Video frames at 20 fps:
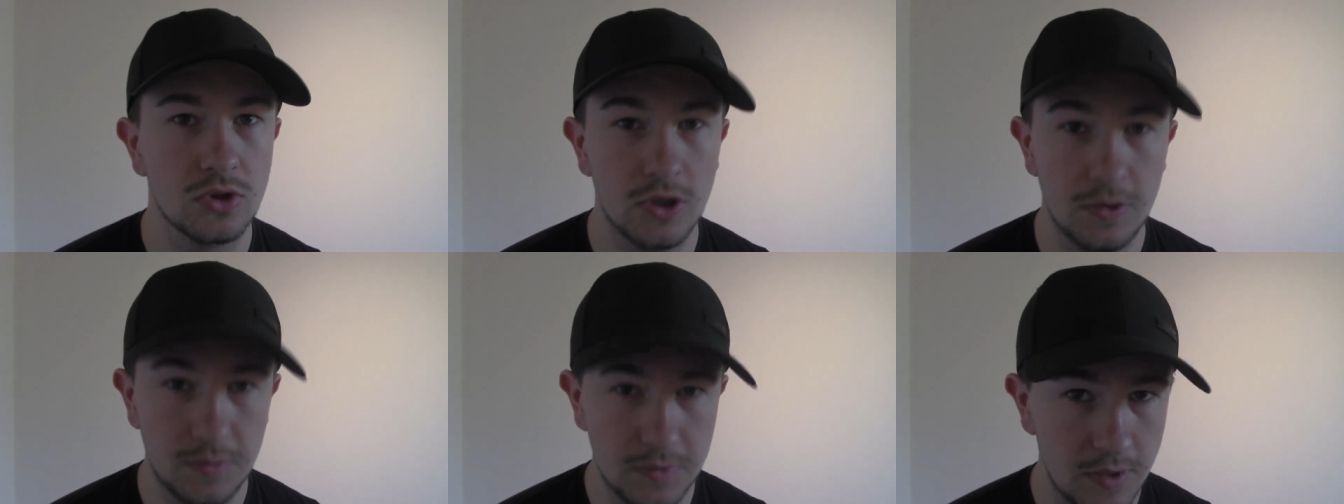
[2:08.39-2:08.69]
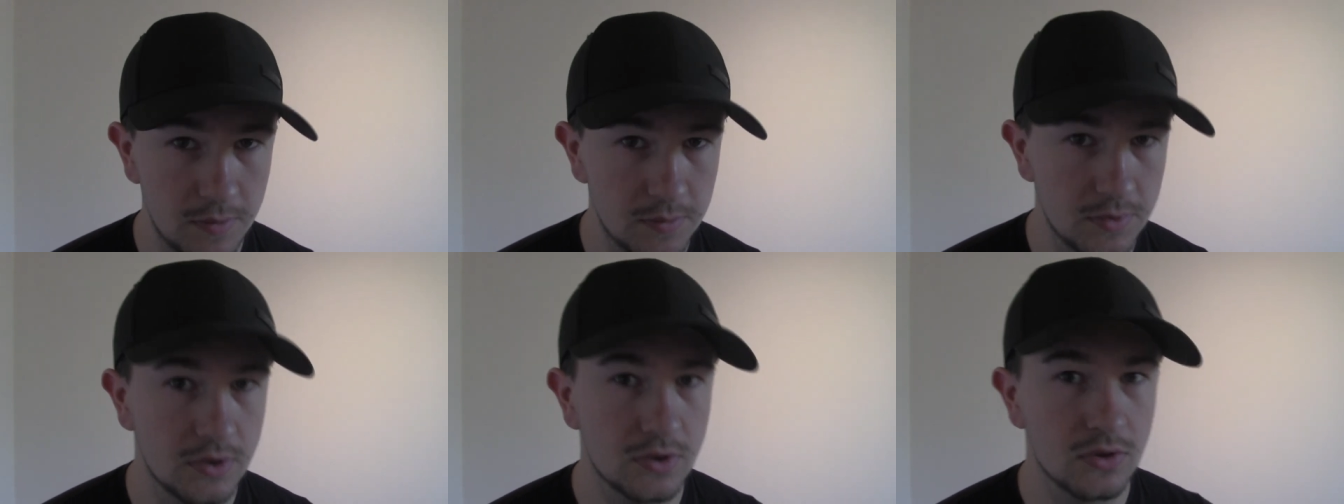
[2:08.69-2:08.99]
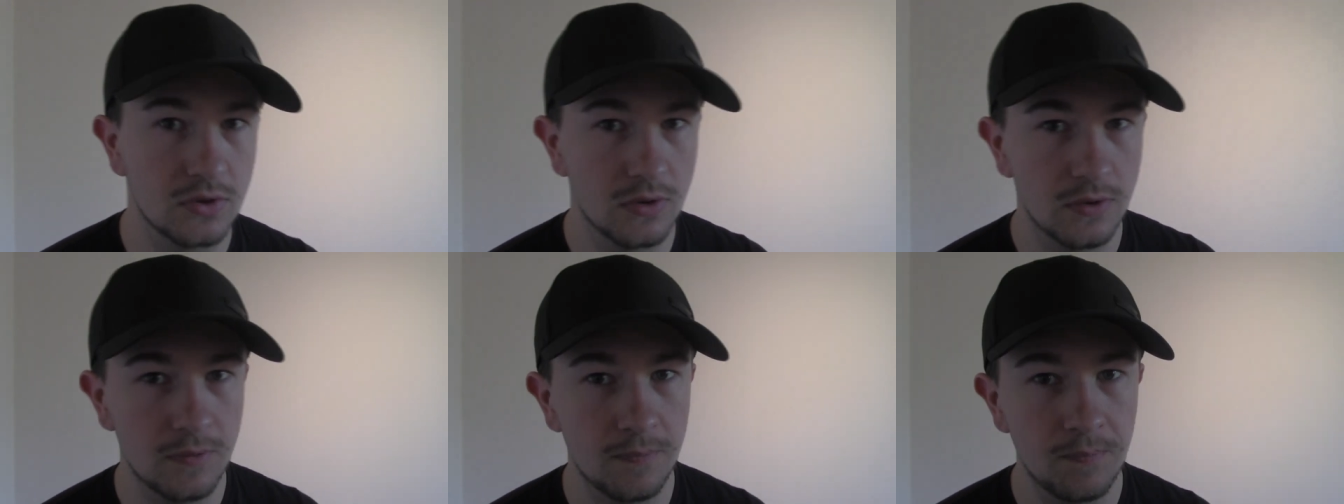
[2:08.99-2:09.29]
Sometimes
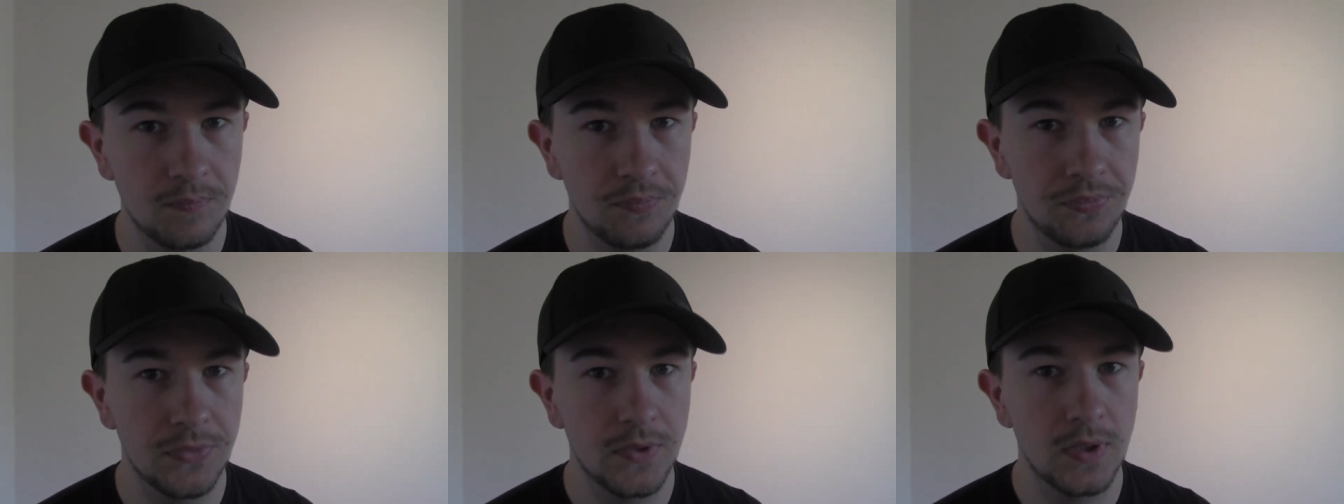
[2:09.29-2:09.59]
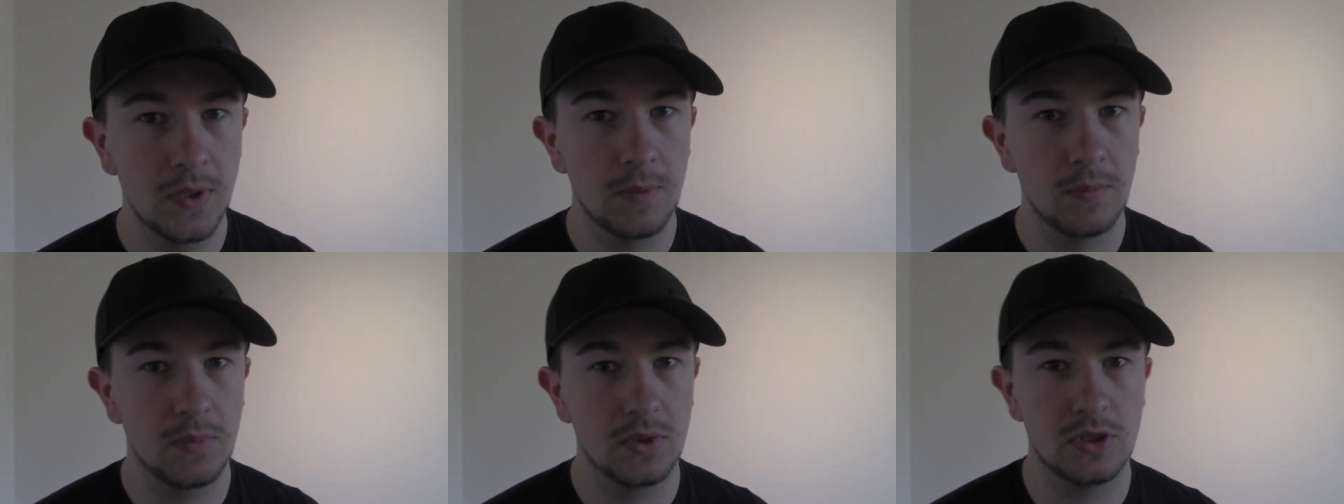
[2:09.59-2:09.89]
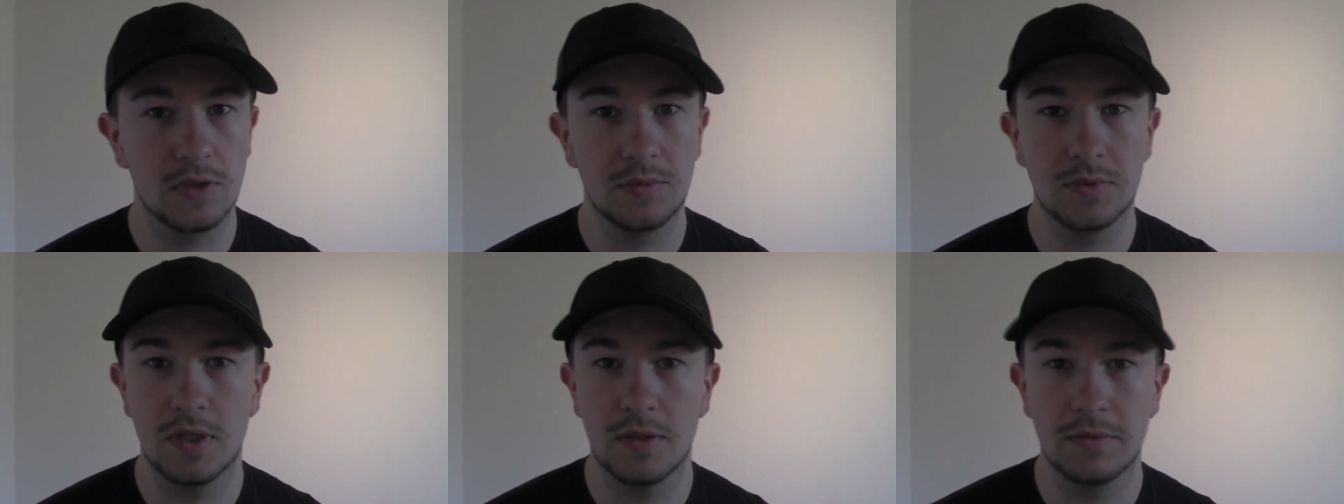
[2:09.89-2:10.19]
it's good,
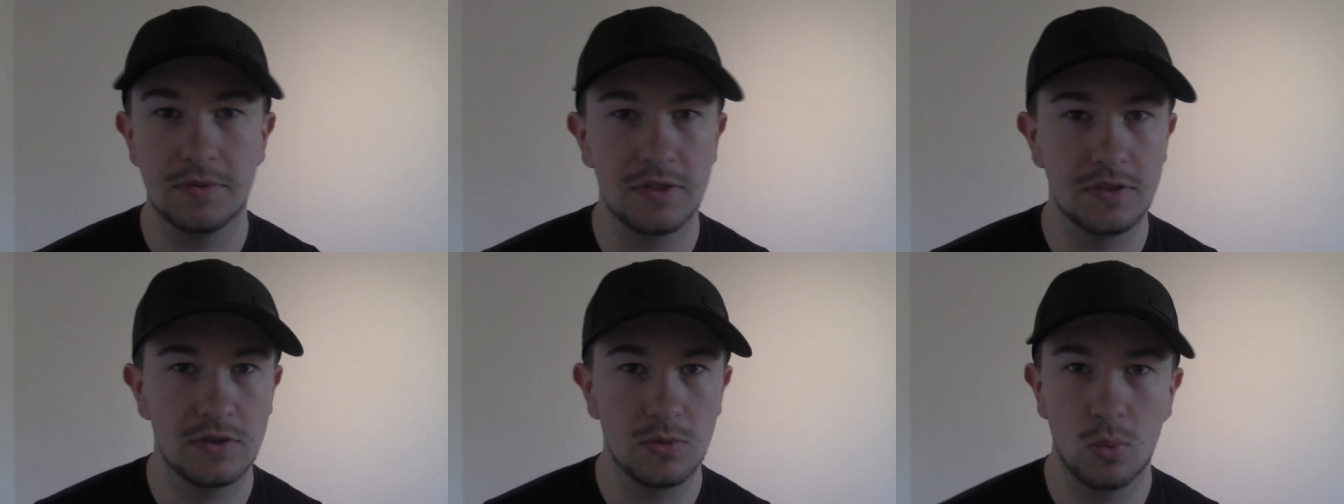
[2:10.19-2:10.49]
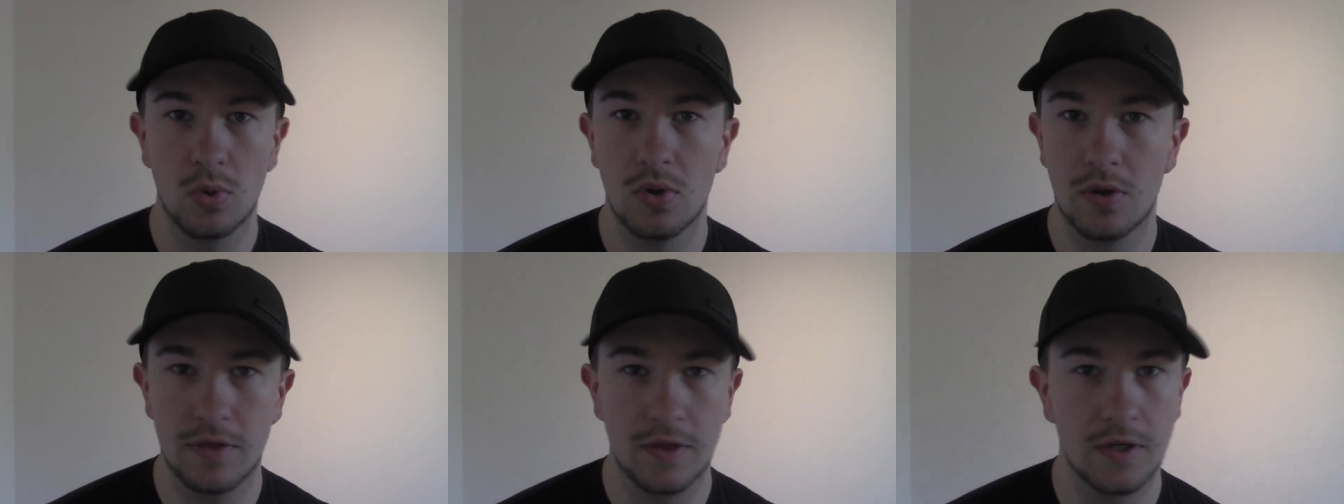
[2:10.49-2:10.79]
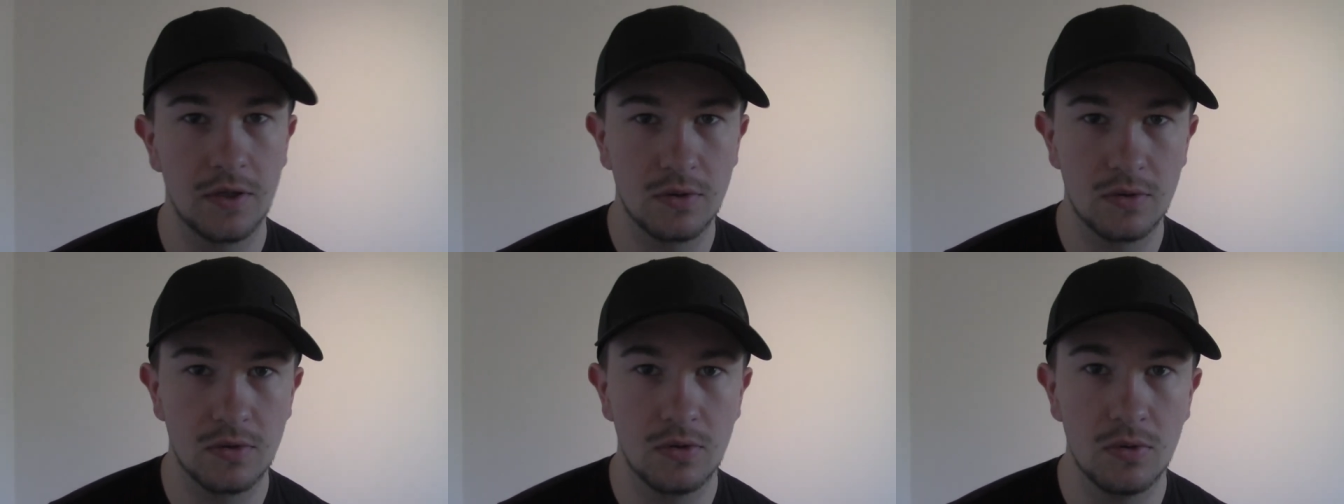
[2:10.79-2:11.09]
but sometimes it's the worst
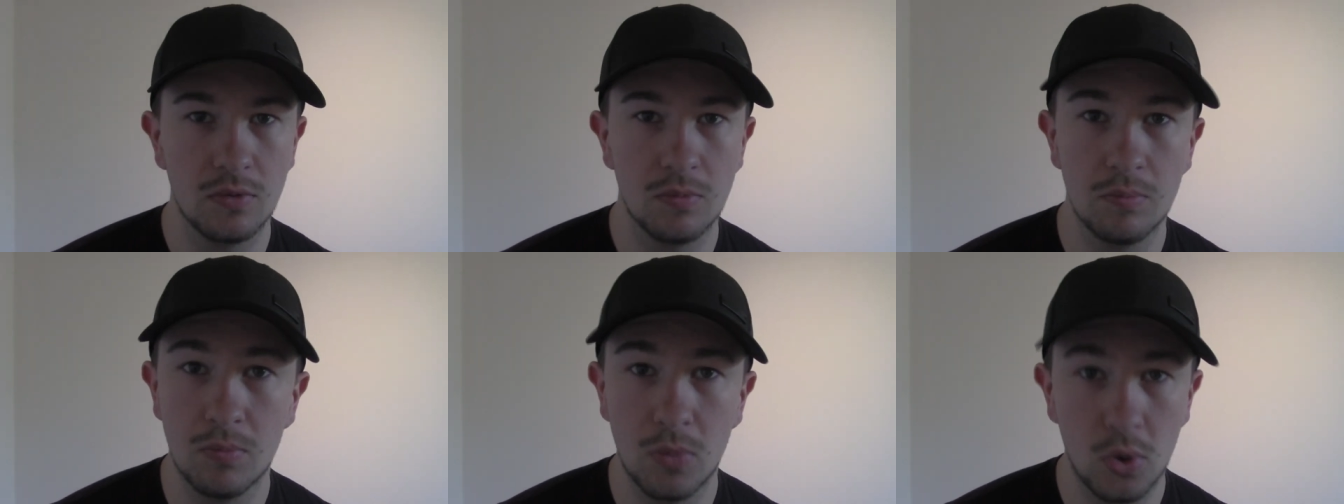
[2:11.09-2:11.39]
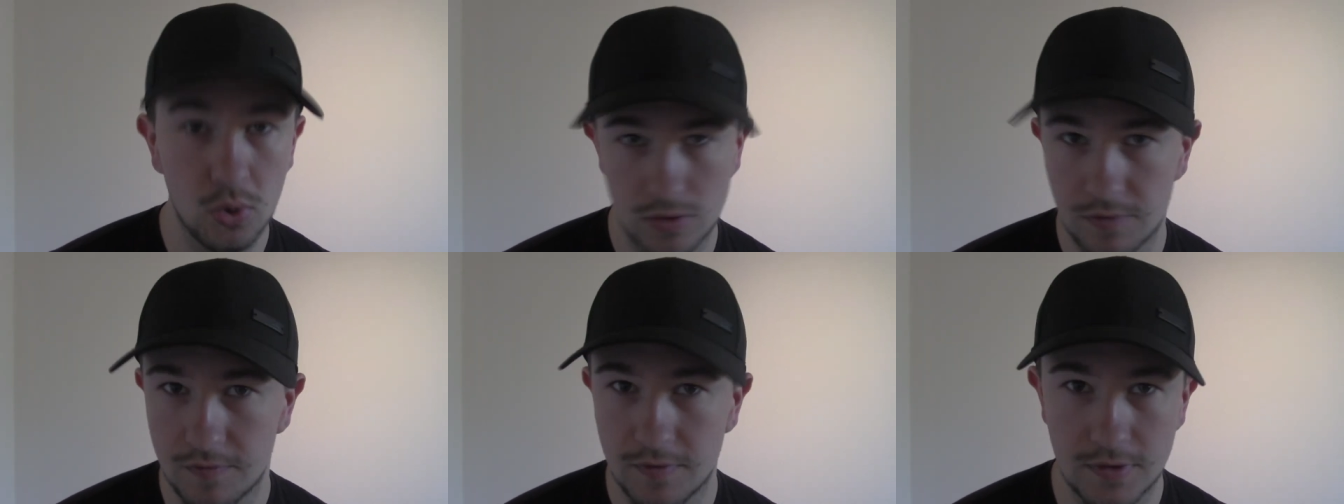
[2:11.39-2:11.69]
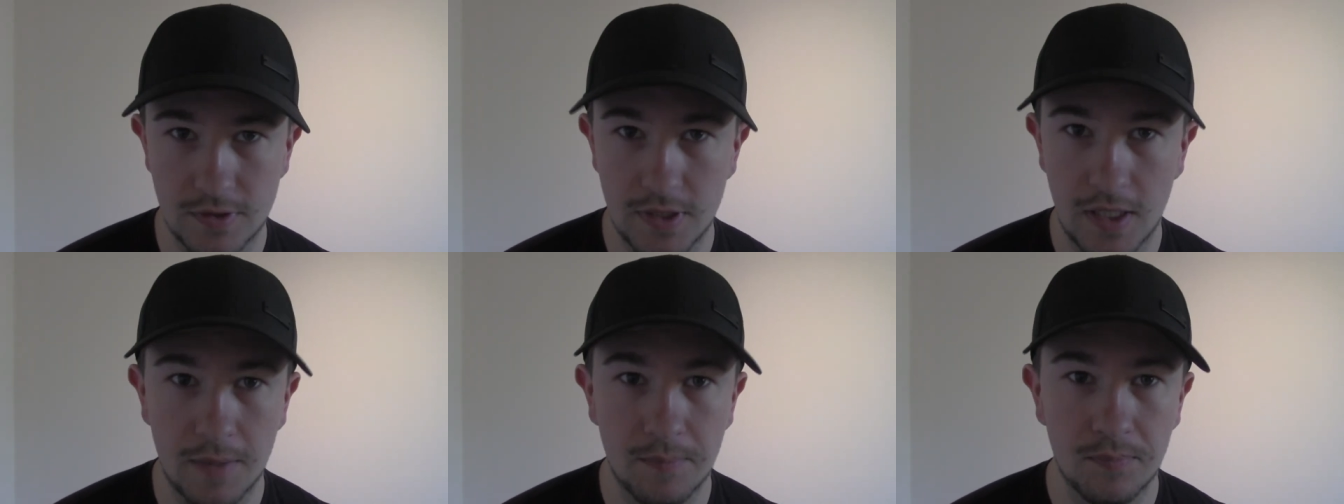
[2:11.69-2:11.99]
thing to do most of
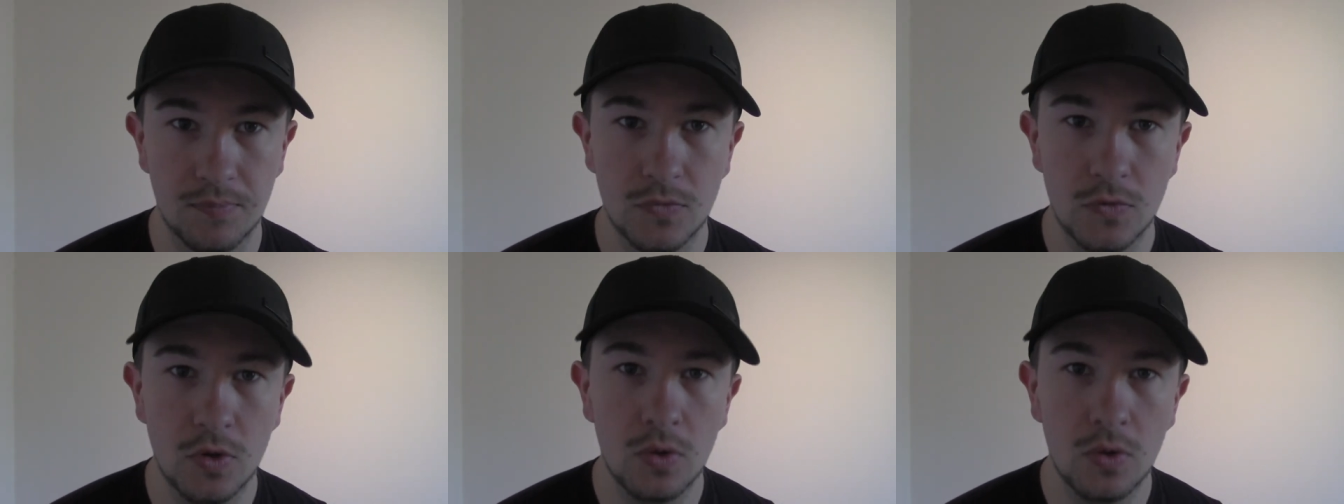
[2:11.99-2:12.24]
the time.